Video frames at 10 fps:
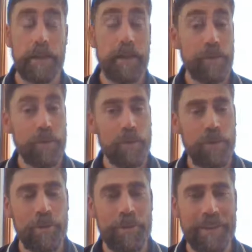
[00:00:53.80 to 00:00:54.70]
hear your
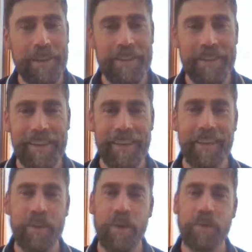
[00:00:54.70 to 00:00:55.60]
thoughts
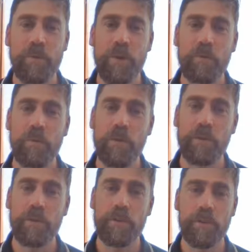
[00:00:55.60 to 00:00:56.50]
actually on
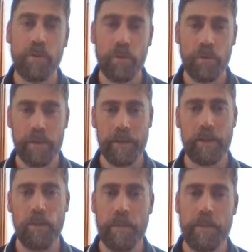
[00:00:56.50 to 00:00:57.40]
what your
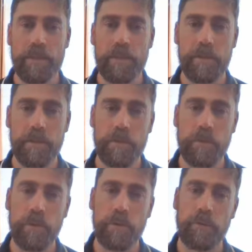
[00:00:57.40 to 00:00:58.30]
takeaway
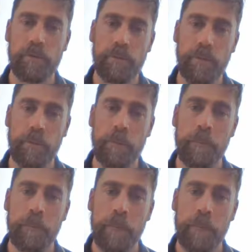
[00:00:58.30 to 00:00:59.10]
messages were from